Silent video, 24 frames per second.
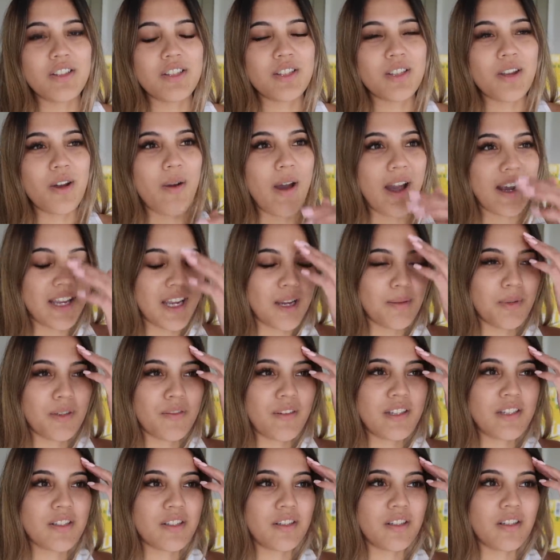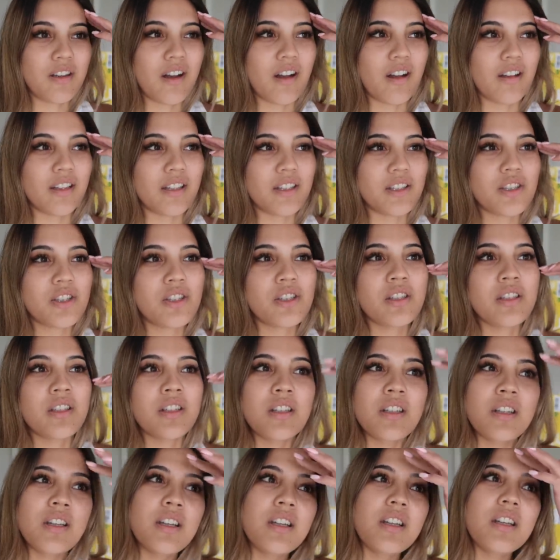So I can't believe I started college
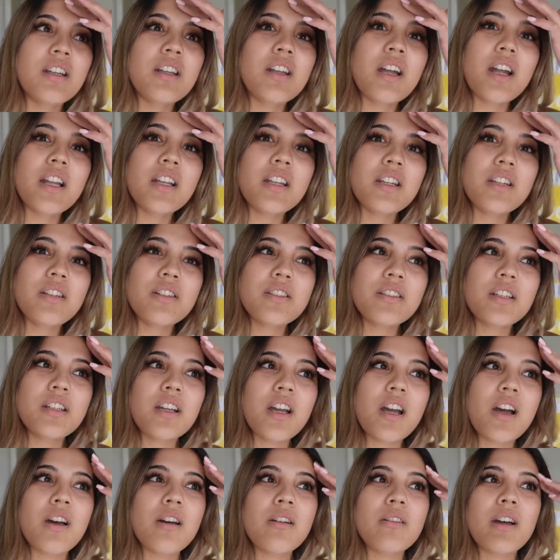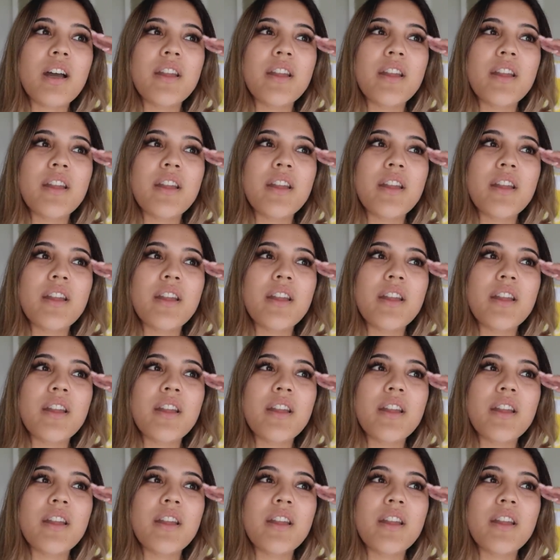nine years ago.